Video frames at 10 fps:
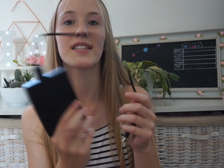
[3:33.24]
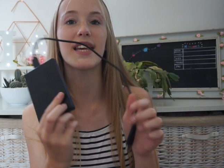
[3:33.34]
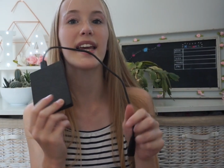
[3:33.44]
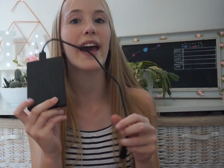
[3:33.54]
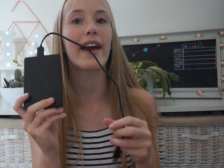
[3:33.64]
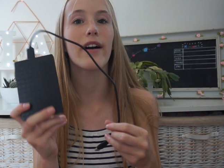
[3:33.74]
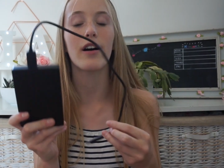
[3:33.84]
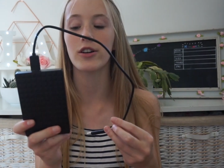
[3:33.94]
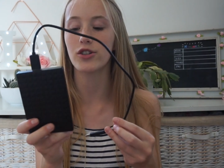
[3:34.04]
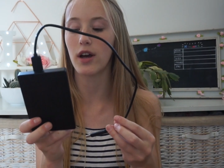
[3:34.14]
Seagate
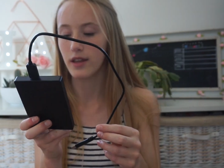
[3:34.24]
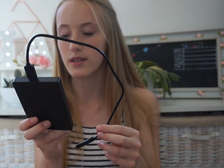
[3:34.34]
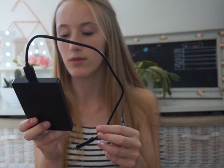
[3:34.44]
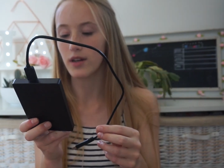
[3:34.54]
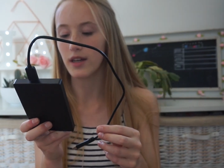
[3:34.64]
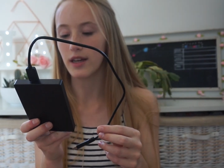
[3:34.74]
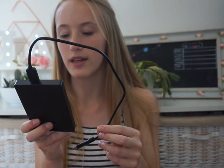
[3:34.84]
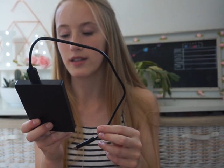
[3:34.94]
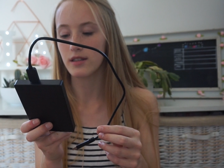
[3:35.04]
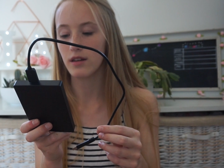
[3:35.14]
hard drive. This one
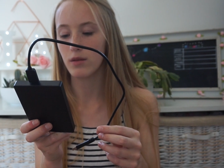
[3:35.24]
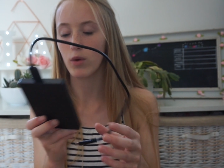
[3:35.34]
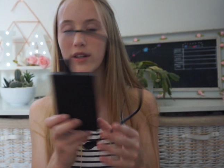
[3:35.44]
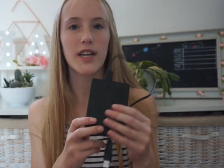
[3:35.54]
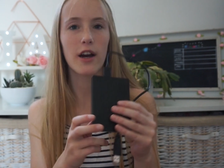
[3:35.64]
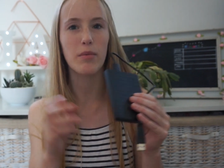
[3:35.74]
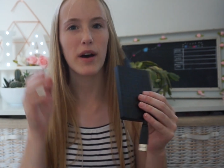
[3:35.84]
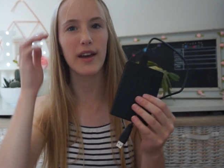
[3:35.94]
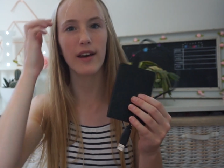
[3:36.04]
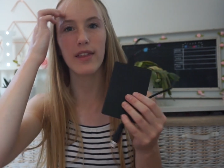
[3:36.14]
is 1
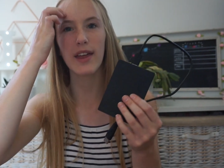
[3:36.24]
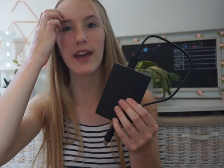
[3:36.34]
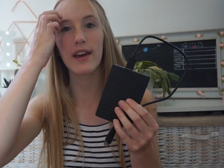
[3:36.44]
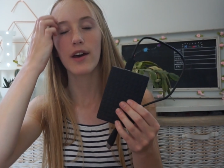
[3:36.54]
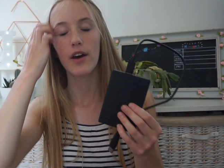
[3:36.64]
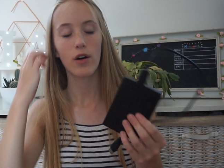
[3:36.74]
terabyte I think,